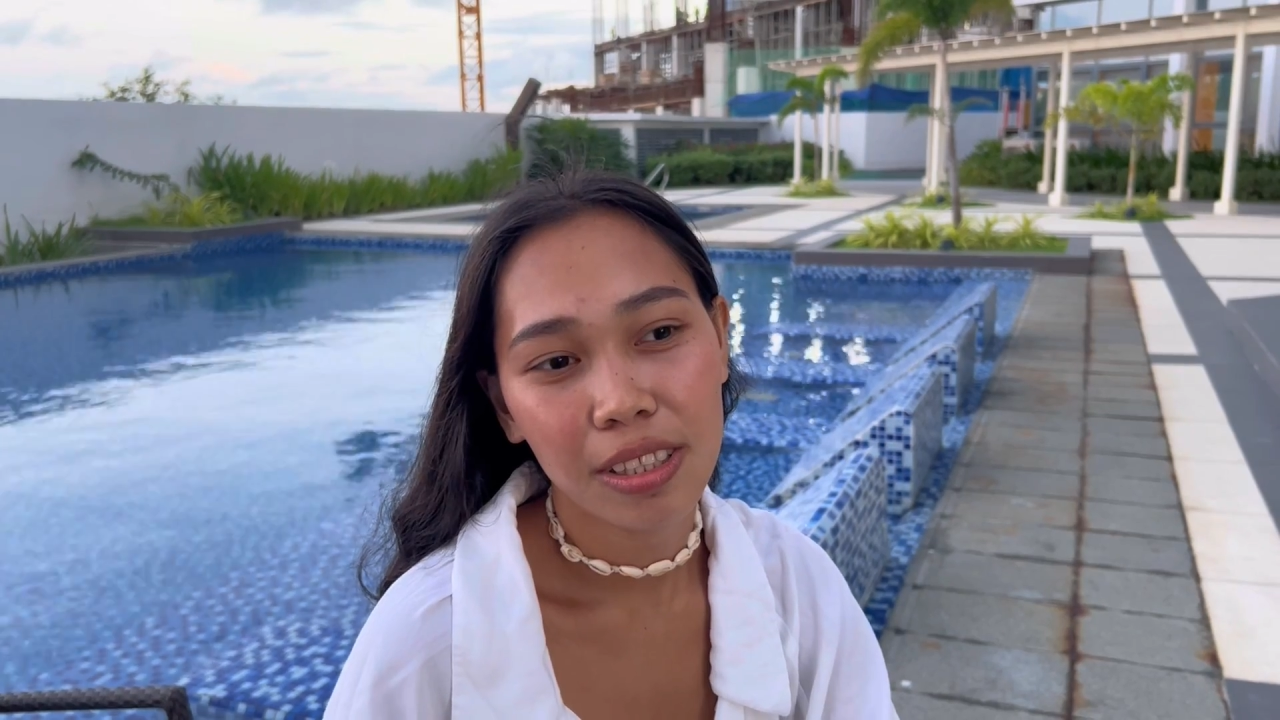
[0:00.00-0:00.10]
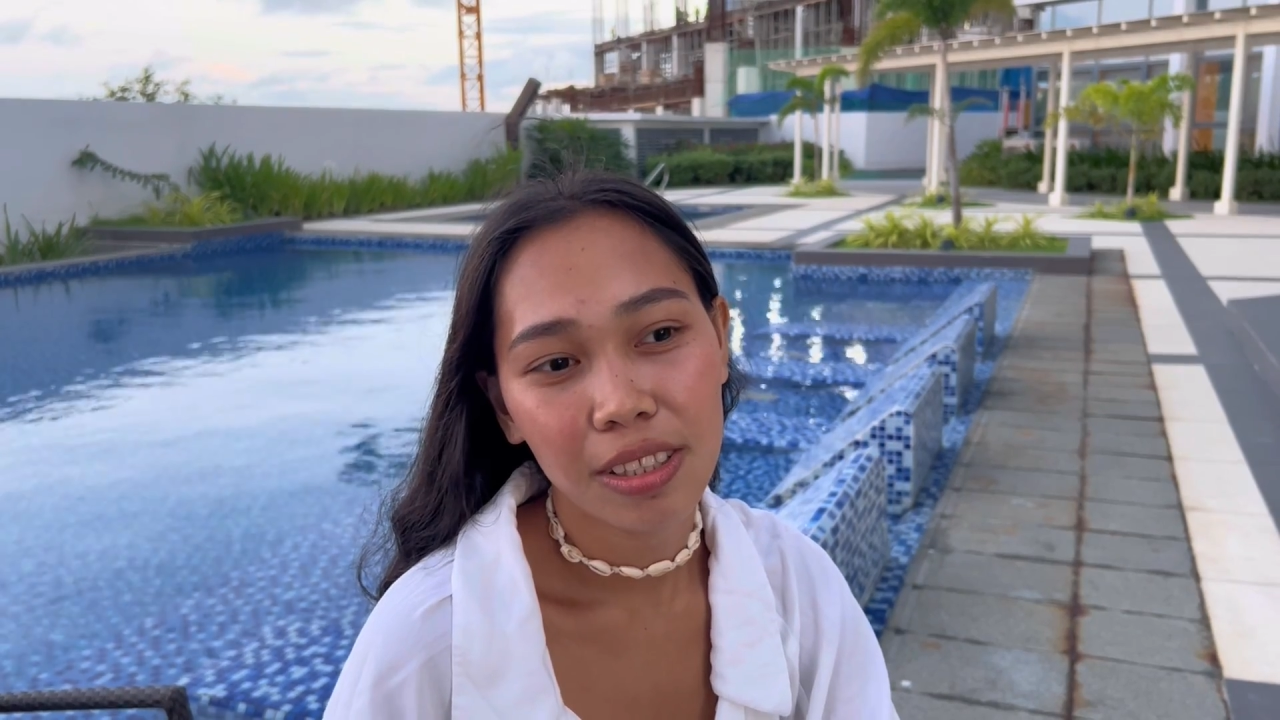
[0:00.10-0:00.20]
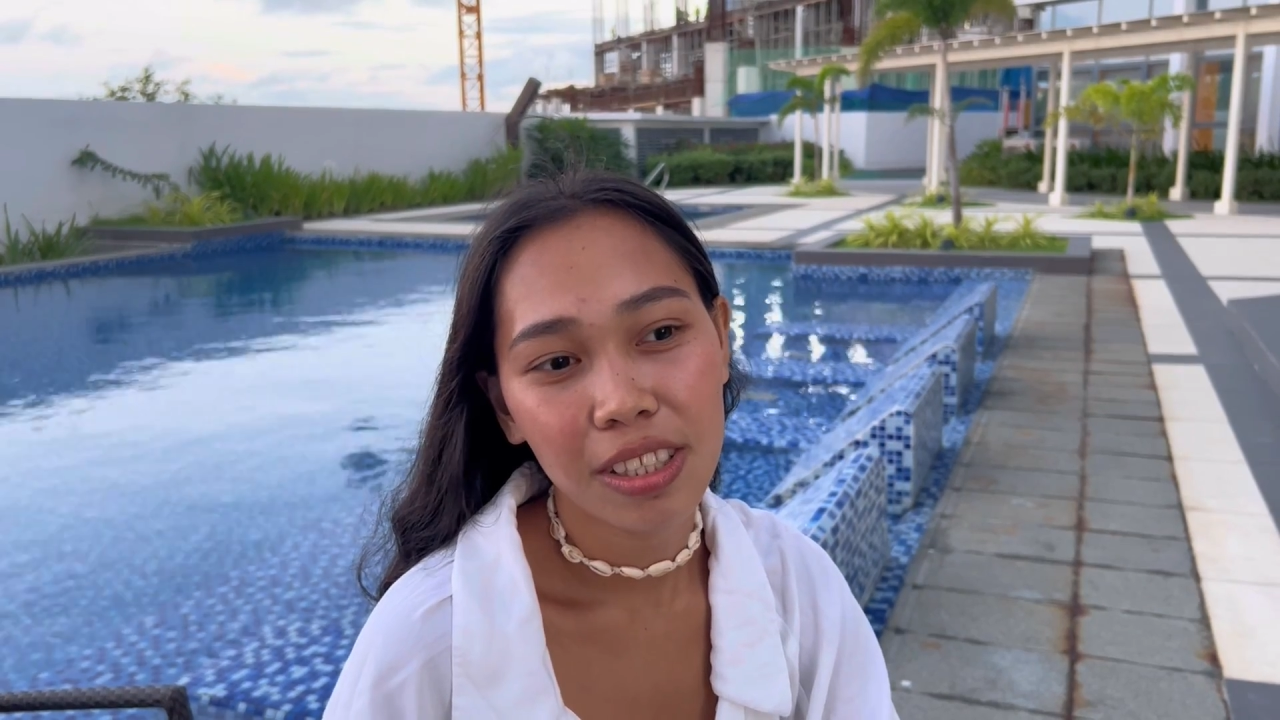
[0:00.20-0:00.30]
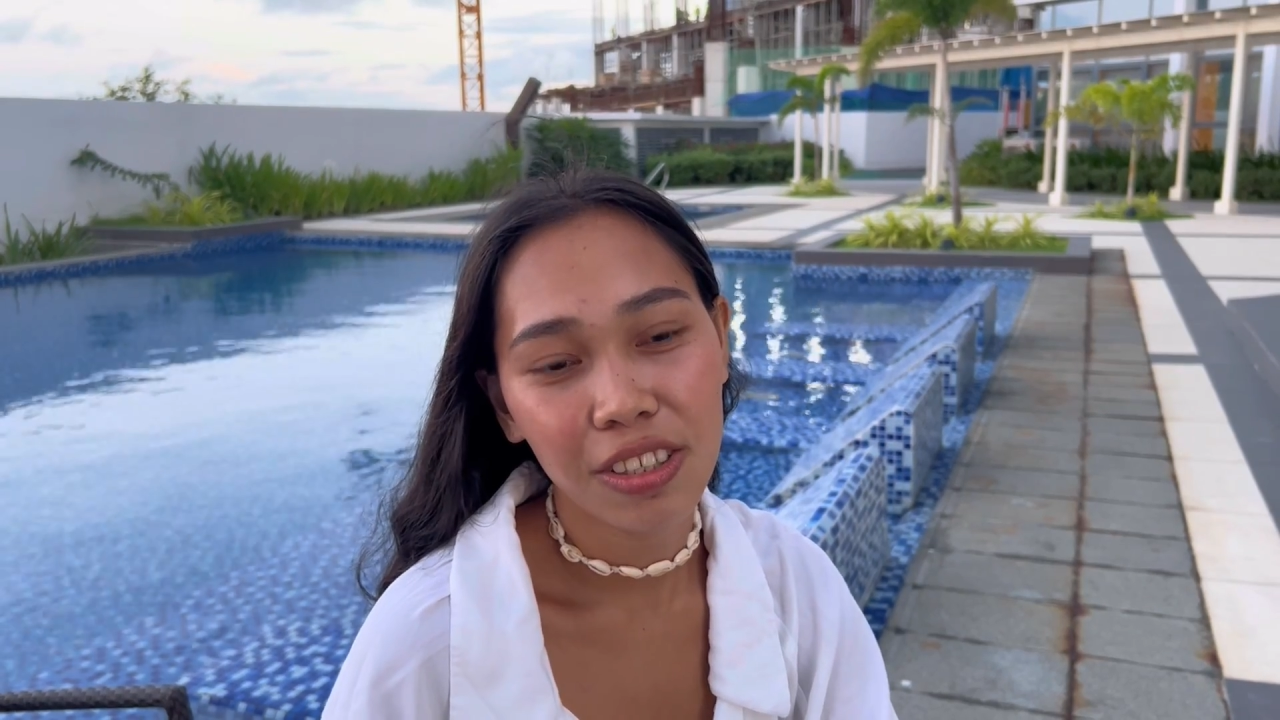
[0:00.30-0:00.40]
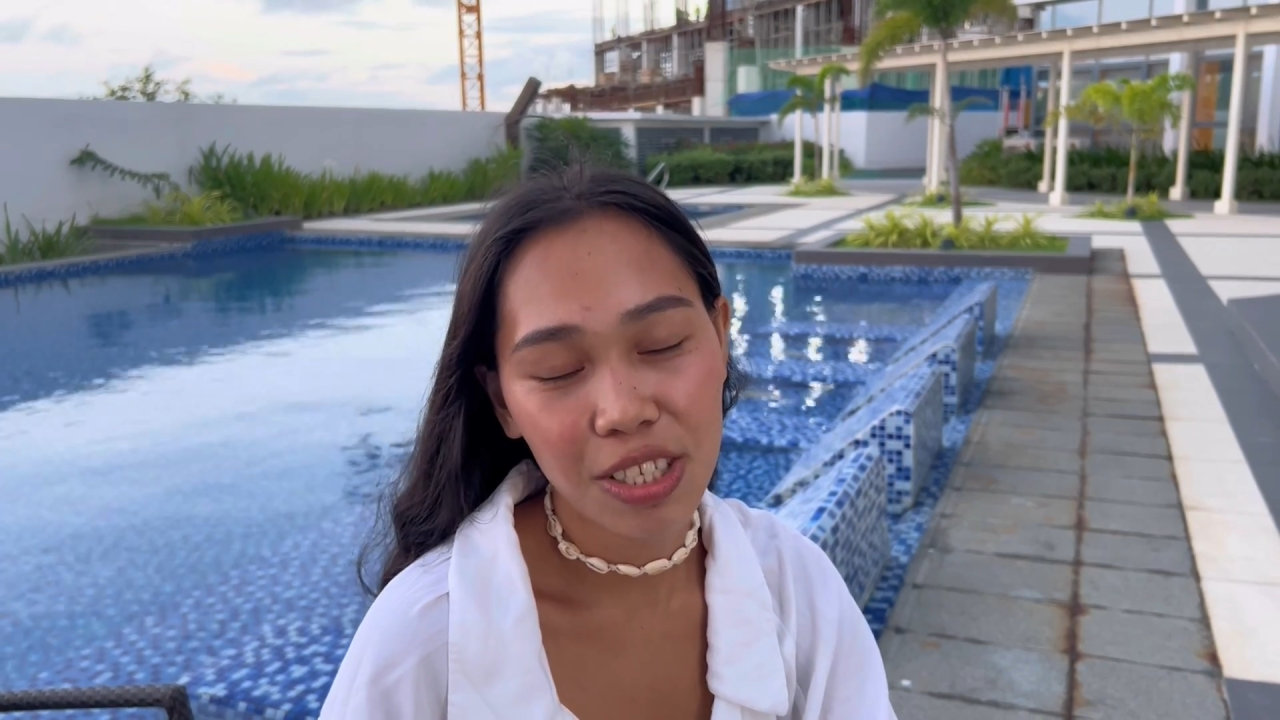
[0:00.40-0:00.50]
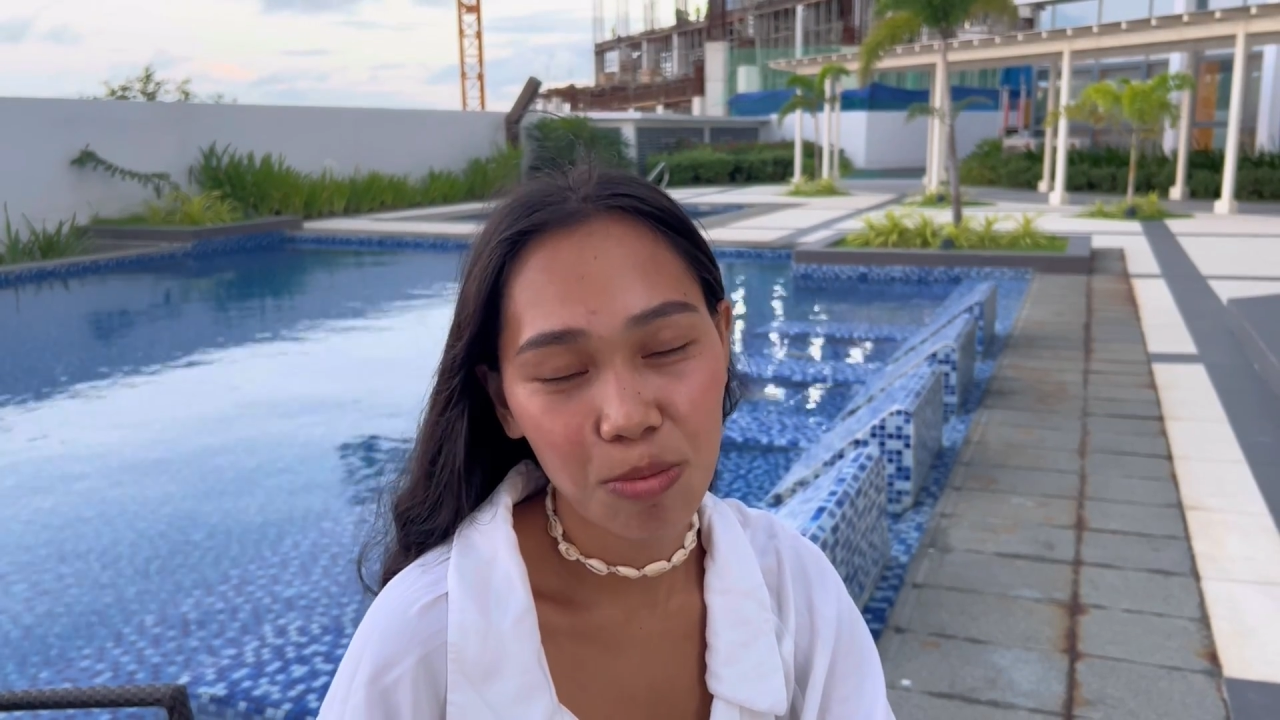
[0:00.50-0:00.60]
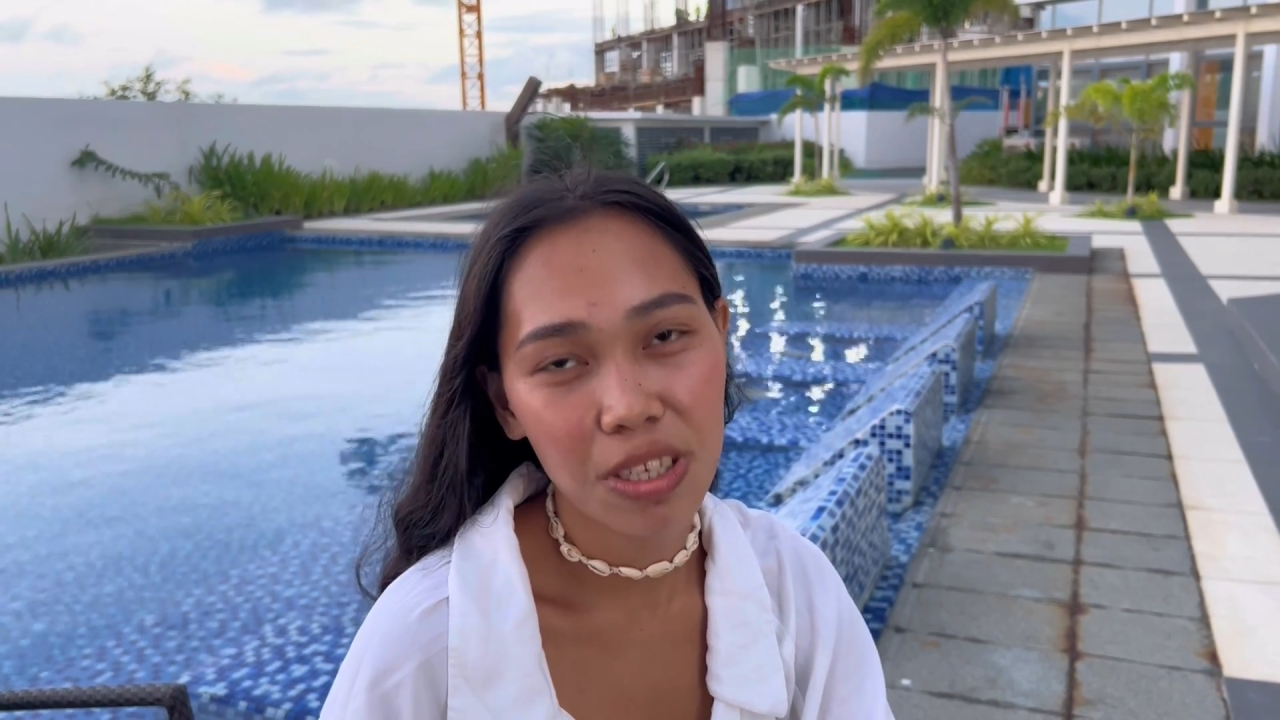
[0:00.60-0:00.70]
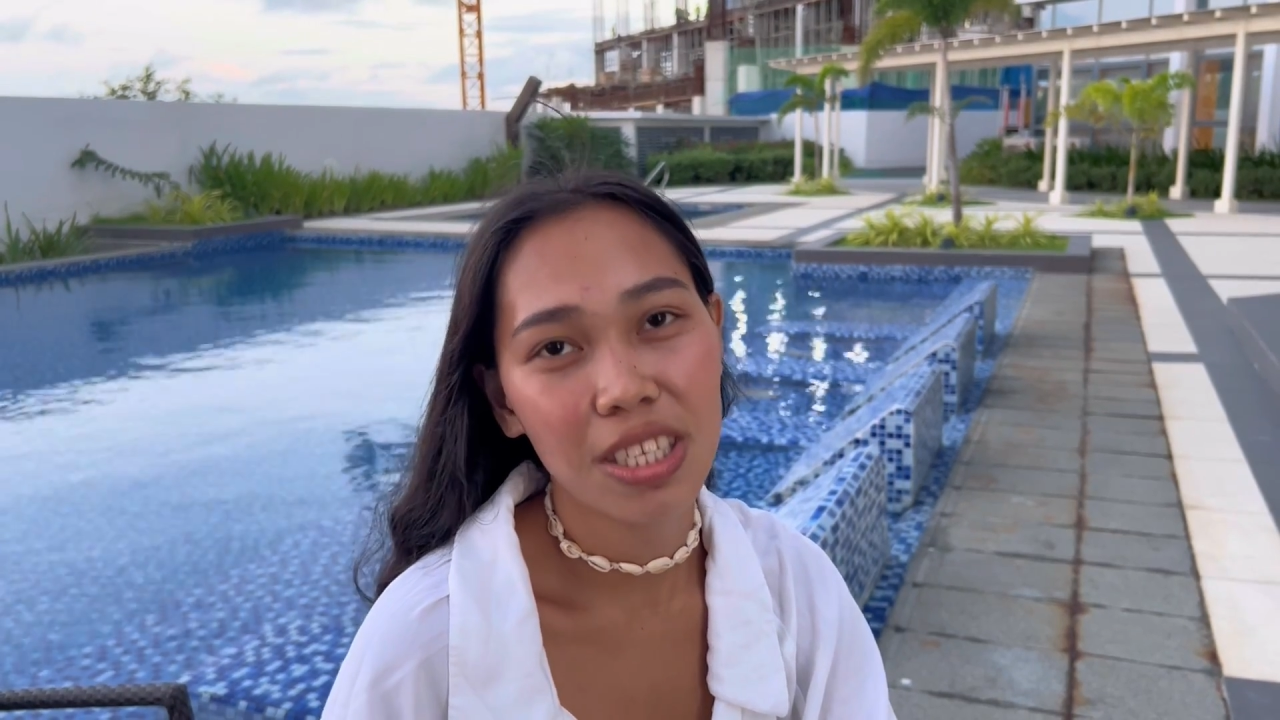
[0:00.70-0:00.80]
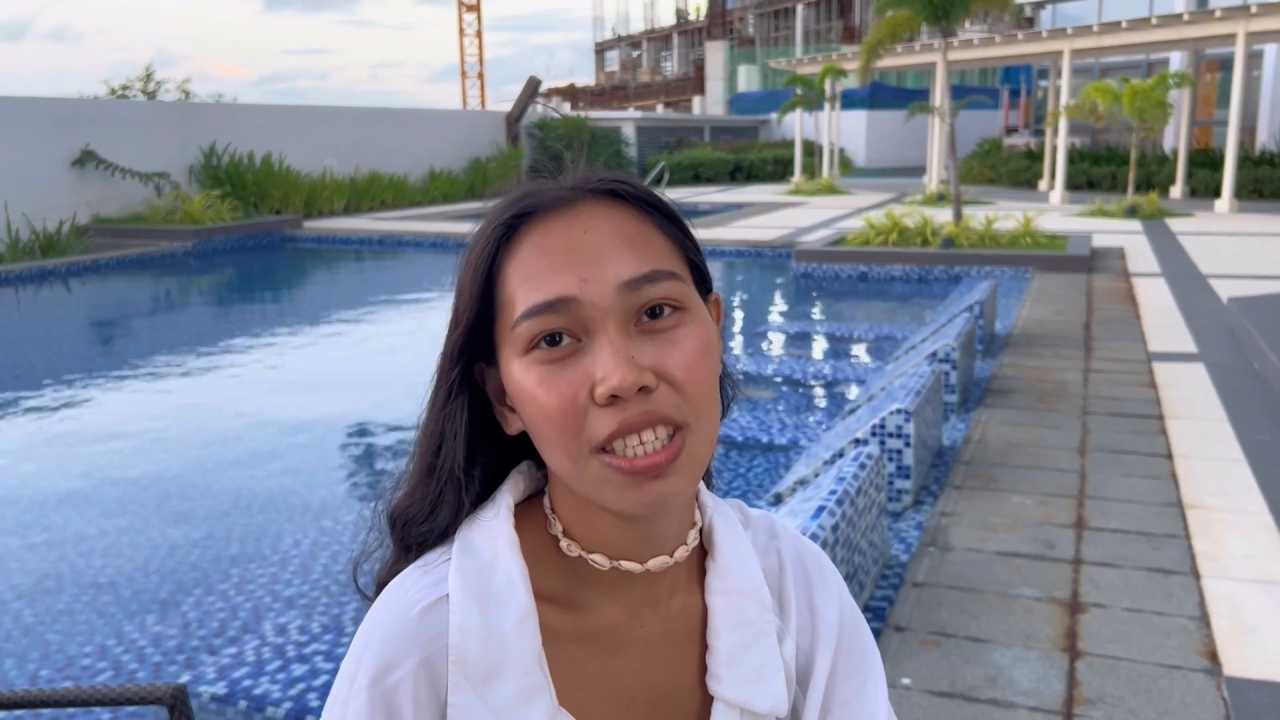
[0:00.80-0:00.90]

Christmas.